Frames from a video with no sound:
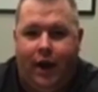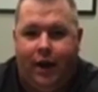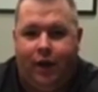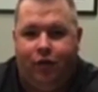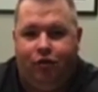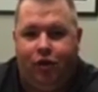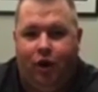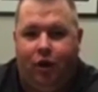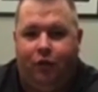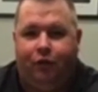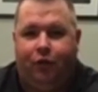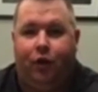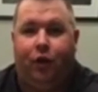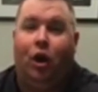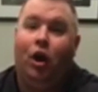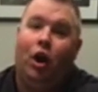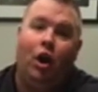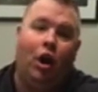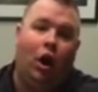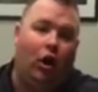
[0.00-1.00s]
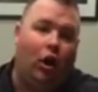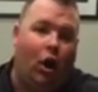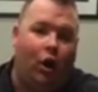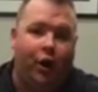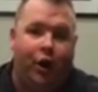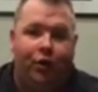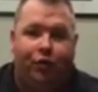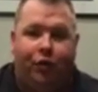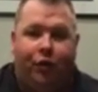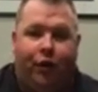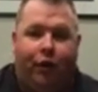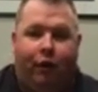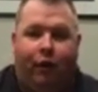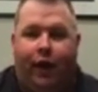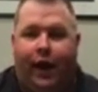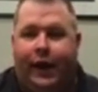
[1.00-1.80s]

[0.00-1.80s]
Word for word: Ryan, Jennifer, our intern